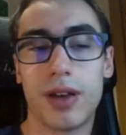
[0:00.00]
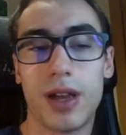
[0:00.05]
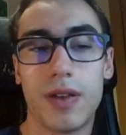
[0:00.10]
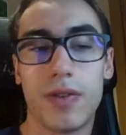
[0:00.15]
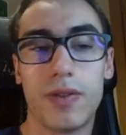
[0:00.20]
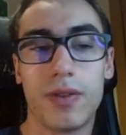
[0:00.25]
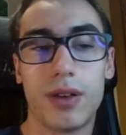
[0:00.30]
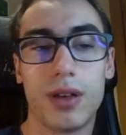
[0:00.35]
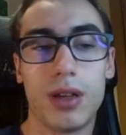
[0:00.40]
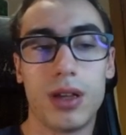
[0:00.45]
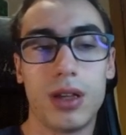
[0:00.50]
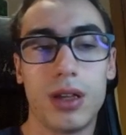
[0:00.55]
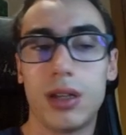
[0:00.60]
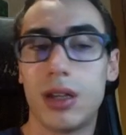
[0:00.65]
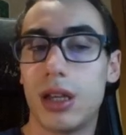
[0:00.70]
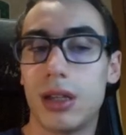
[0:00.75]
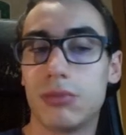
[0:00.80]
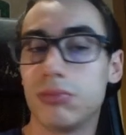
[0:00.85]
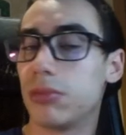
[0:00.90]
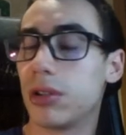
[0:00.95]
f5,
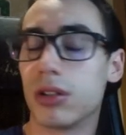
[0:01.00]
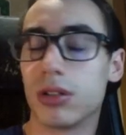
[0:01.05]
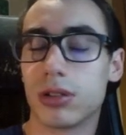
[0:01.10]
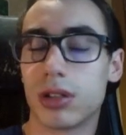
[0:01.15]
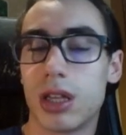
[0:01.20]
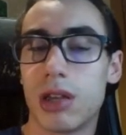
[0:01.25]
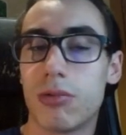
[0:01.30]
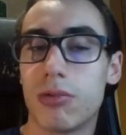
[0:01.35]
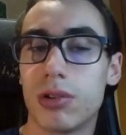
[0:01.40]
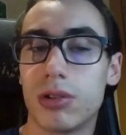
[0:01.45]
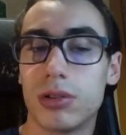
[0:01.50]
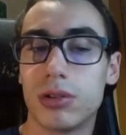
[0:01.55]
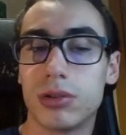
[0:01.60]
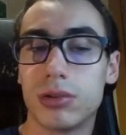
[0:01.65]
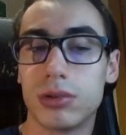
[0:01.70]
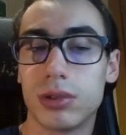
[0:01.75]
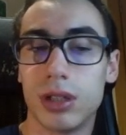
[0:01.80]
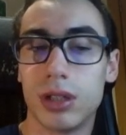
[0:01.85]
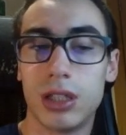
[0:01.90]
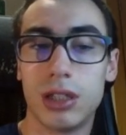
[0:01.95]
because he
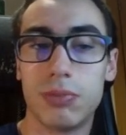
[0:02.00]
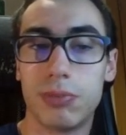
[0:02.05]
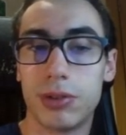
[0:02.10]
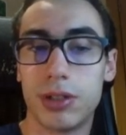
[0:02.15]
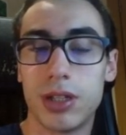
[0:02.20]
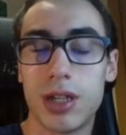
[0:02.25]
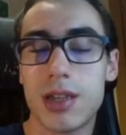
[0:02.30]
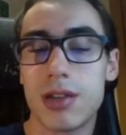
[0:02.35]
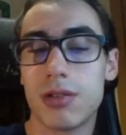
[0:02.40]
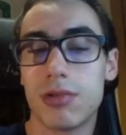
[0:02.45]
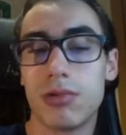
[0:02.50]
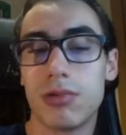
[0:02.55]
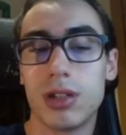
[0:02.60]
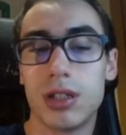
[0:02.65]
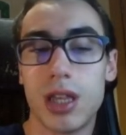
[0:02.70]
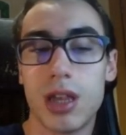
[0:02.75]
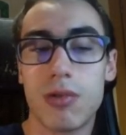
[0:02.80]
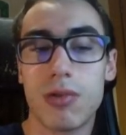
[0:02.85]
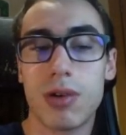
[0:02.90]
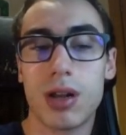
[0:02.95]
won in this position, who
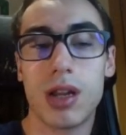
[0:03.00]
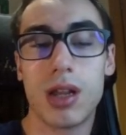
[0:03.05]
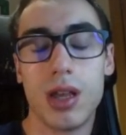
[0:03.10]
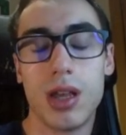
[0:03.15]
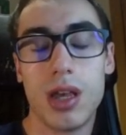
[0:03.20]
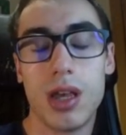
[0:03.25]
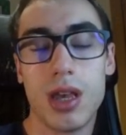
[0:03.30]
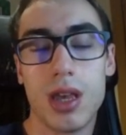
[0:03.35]
is equal.